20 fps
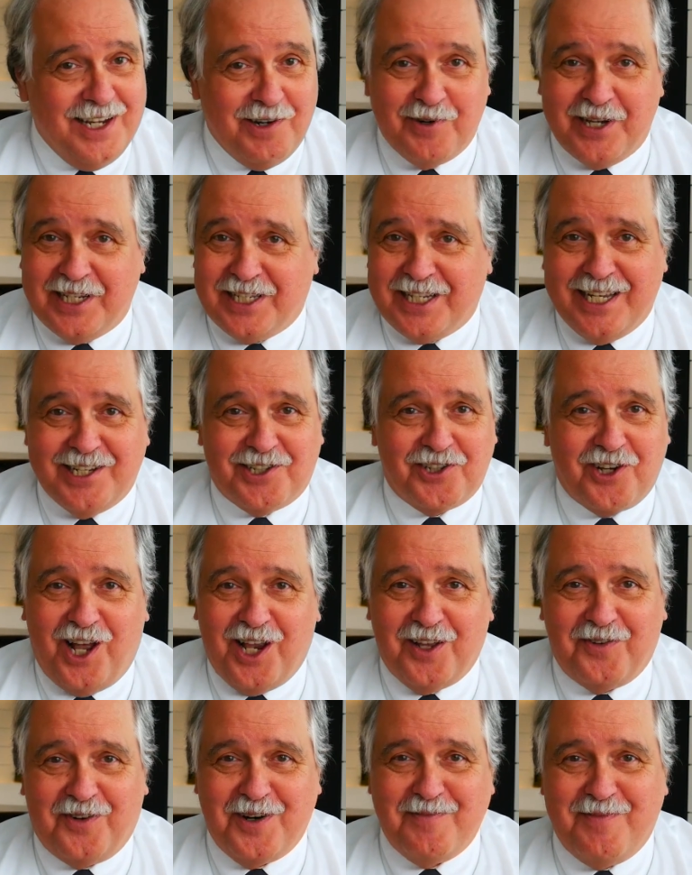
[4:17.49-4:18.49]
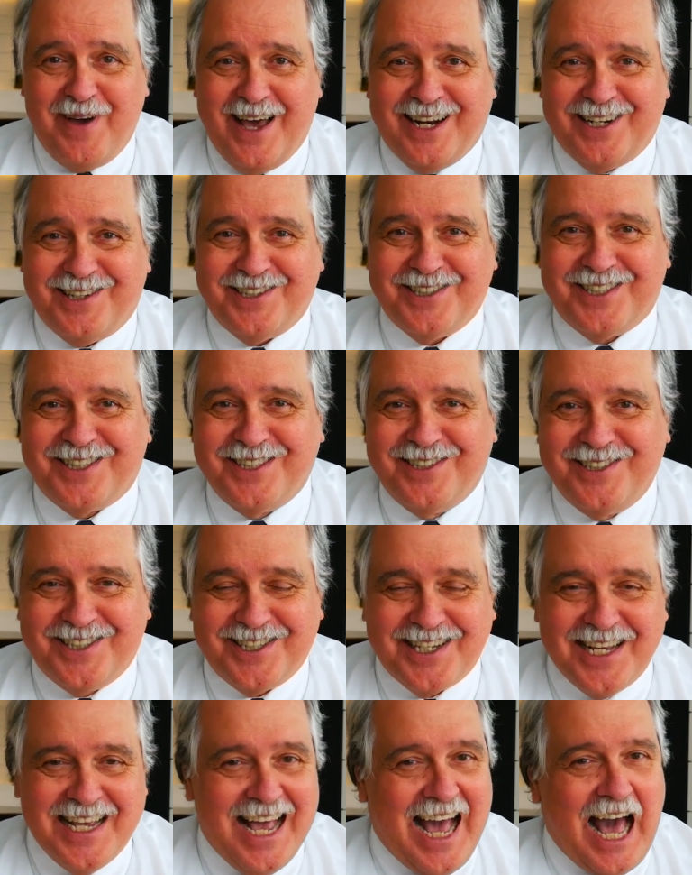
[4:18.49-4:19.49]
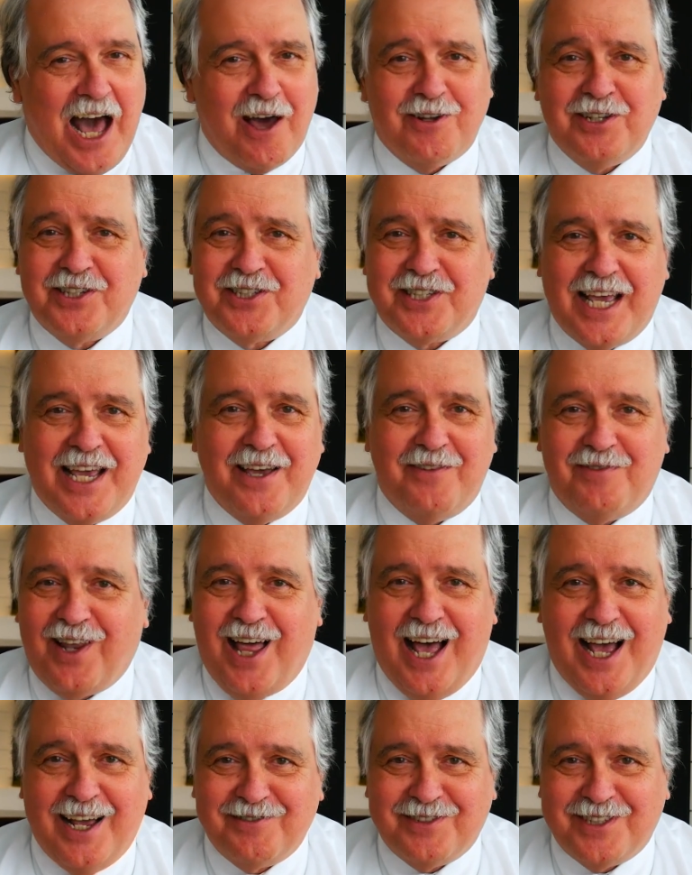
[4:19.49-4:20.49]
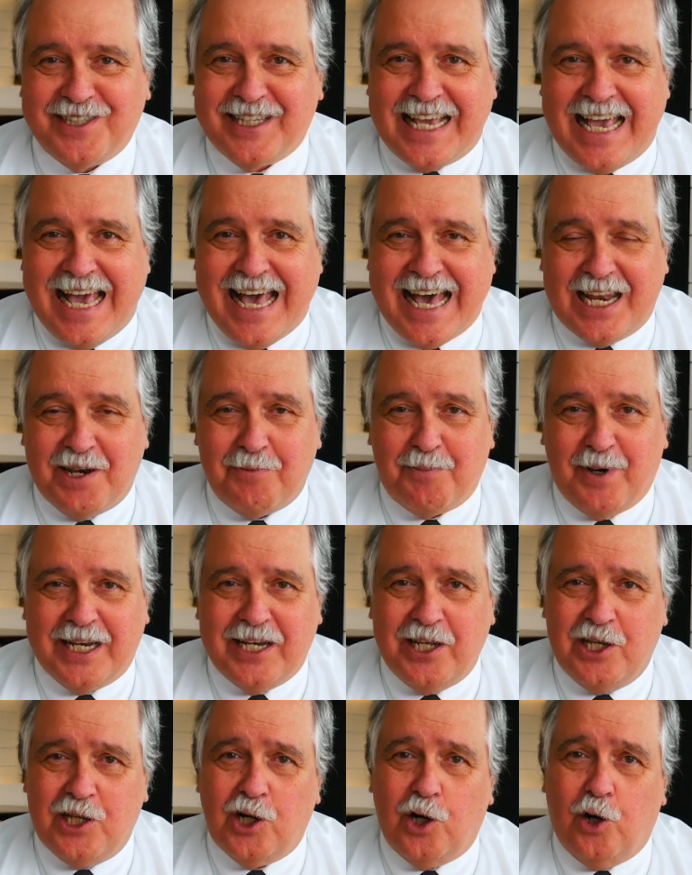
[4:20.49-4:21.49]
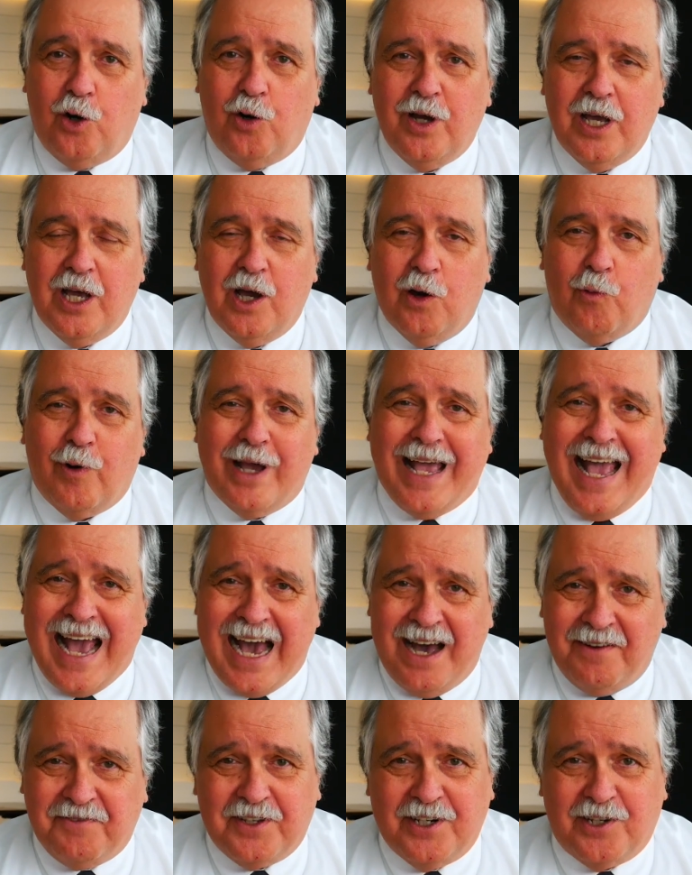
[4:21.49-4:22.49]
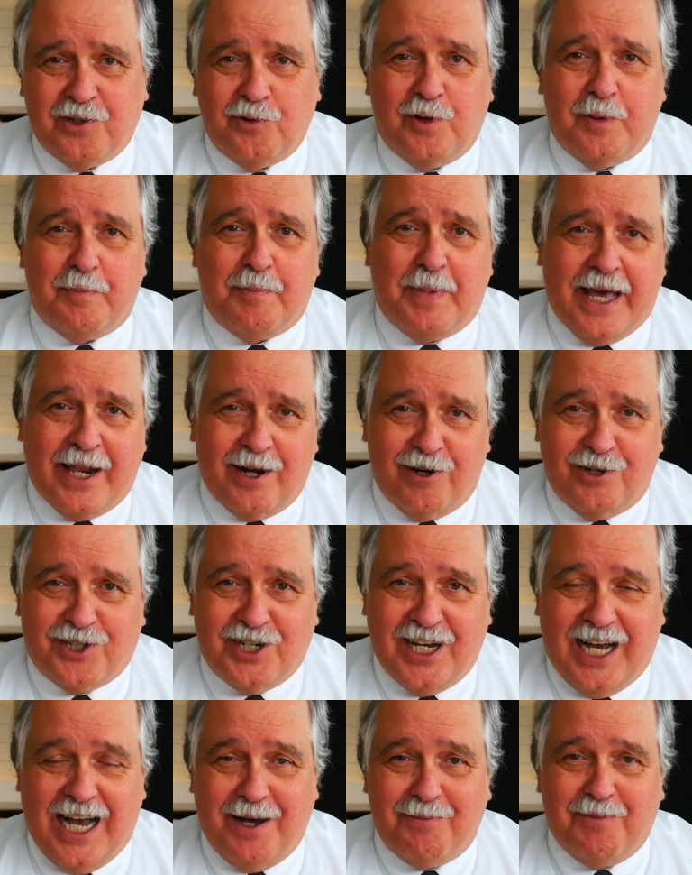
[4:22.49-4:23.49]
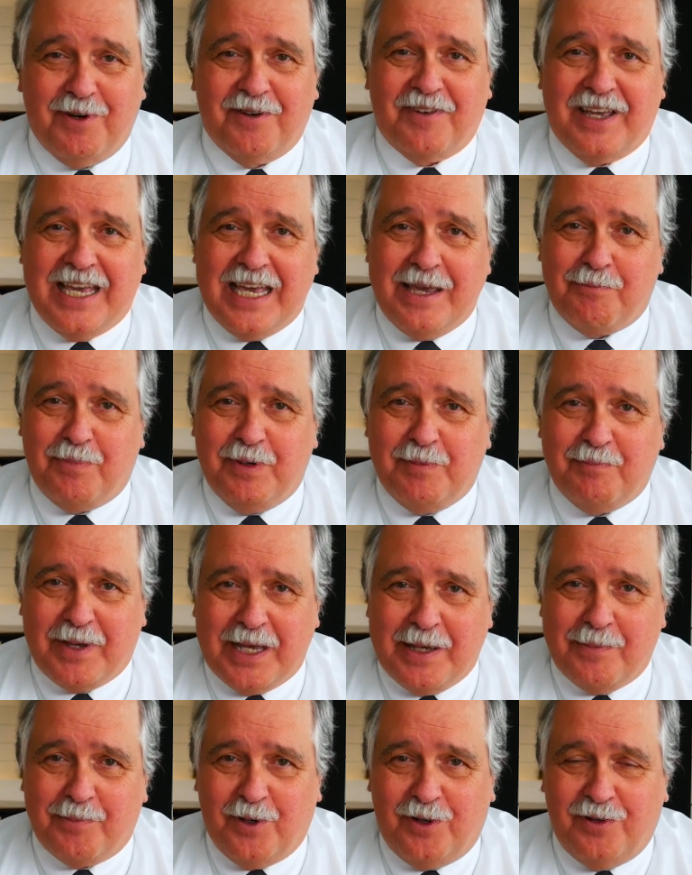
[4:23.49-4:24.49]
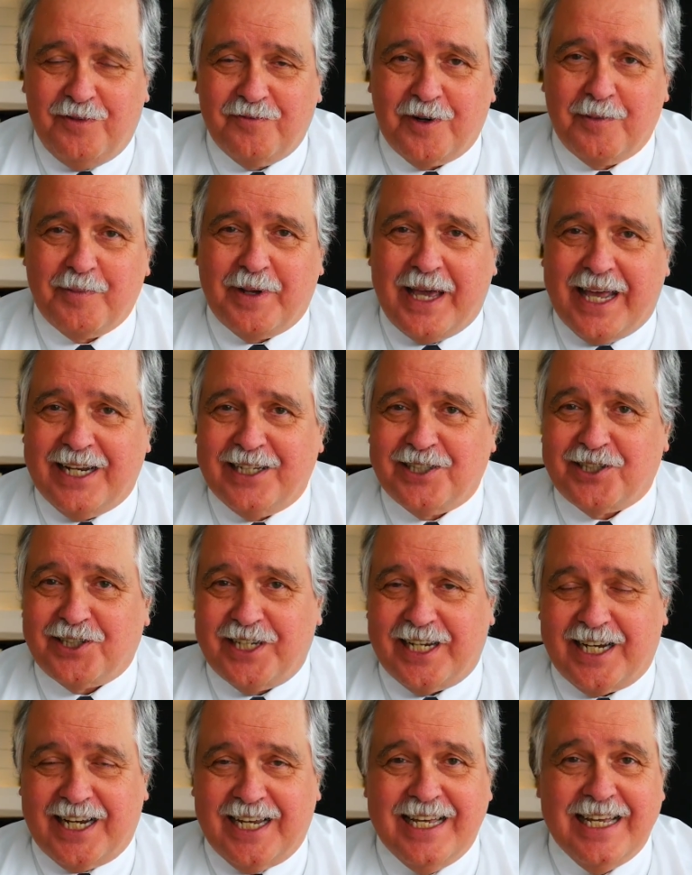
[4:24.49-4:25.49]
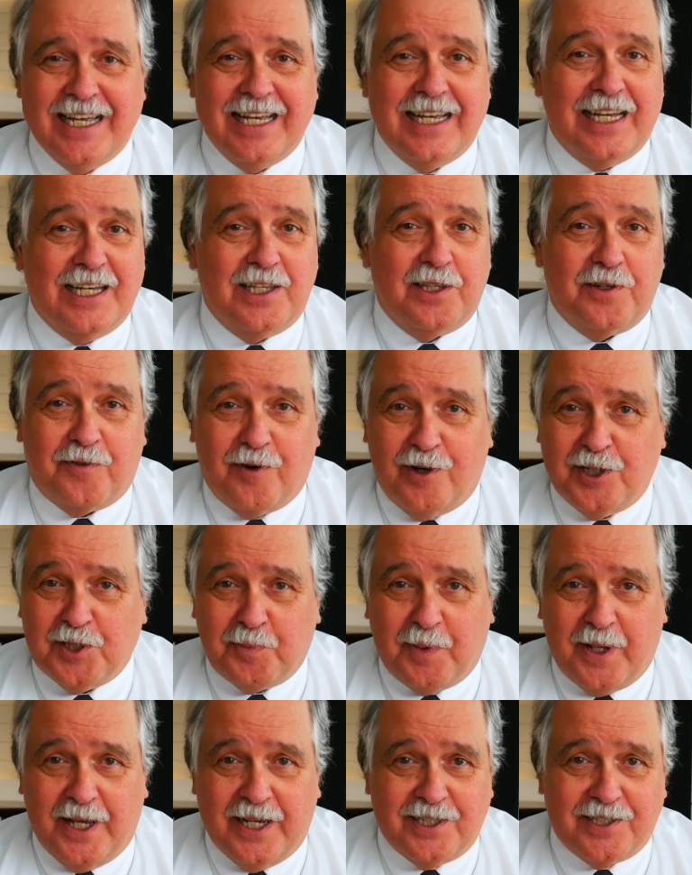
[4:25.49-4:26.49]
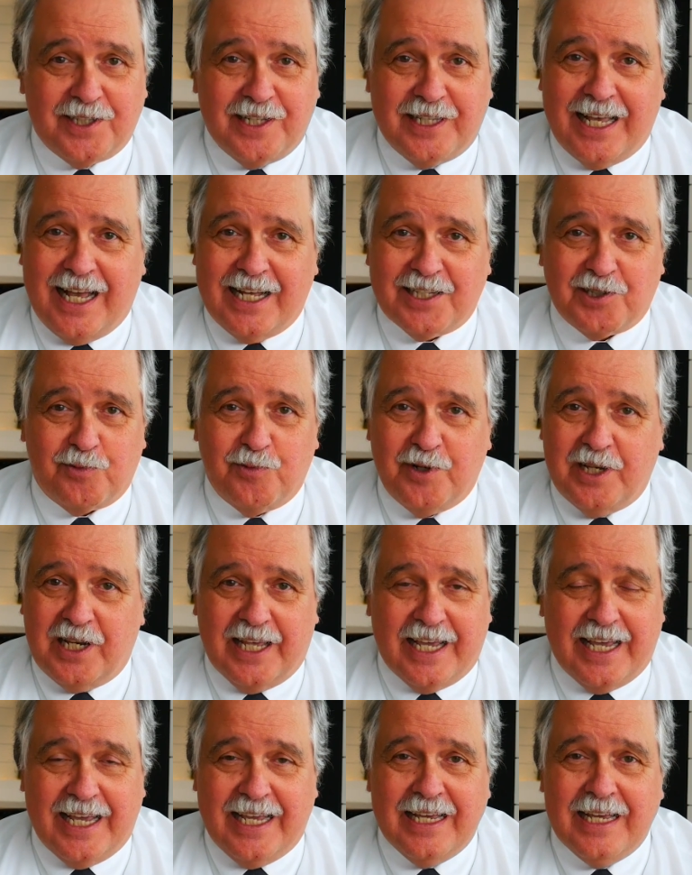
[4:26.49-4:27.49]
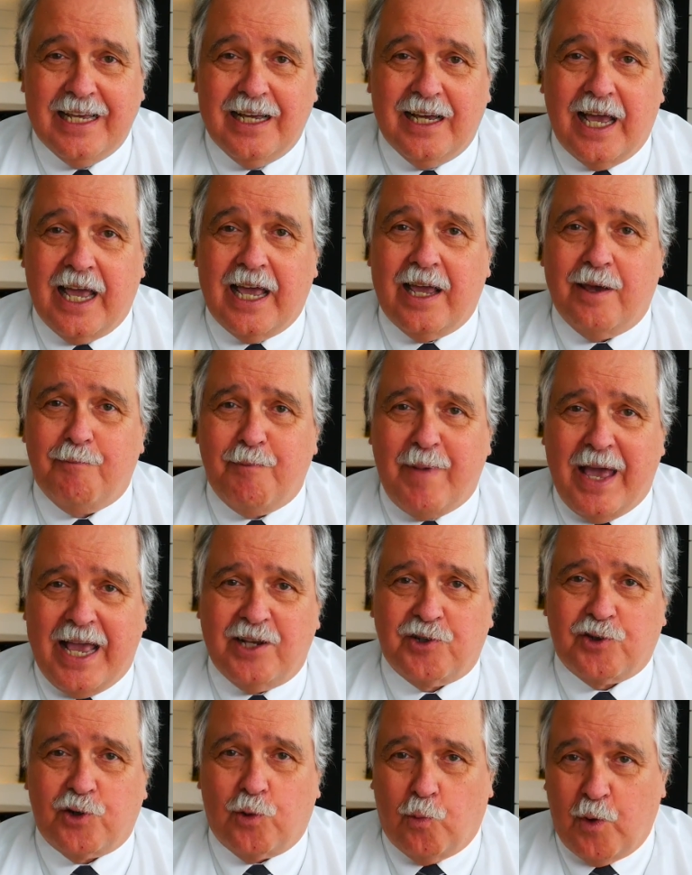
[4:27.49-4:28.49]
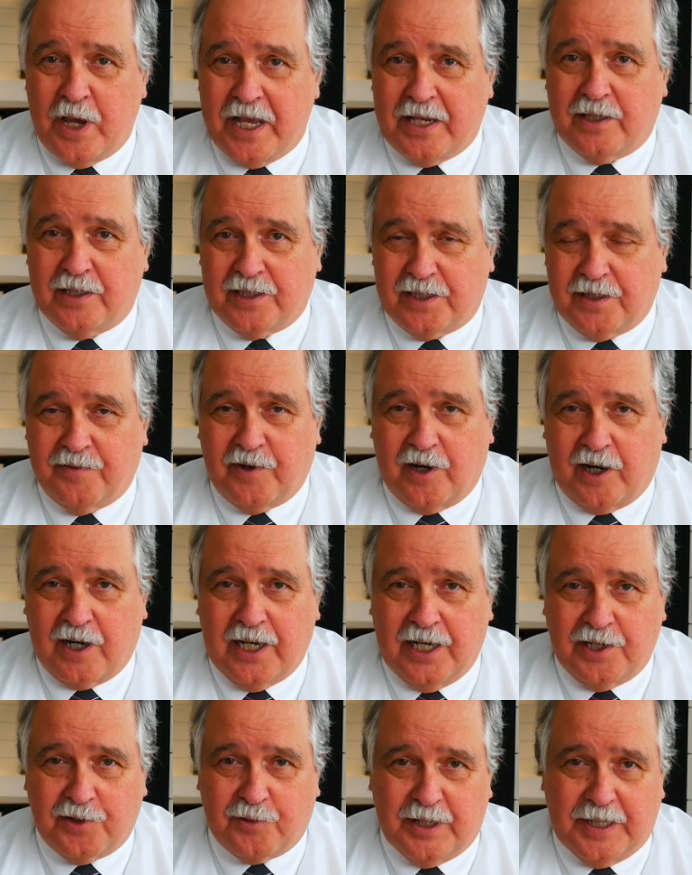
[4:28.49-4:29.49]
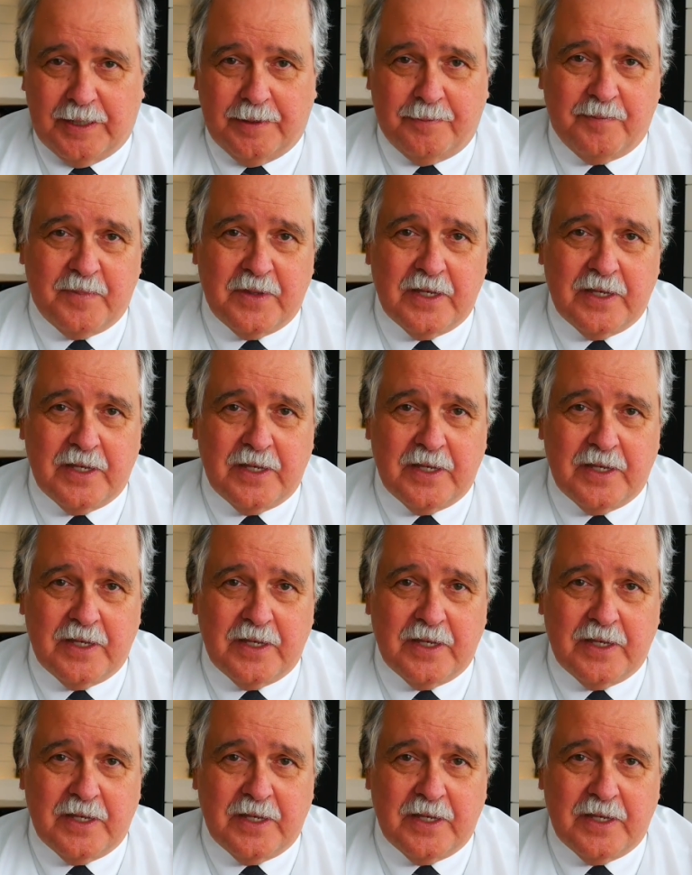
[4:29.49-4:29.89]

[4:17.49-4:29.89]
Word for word: We teach all of our medical students how to save lives at the end, but you know, we have to do a better job of keeping people from getting sick in the first place, and that's really a major weakness of our country.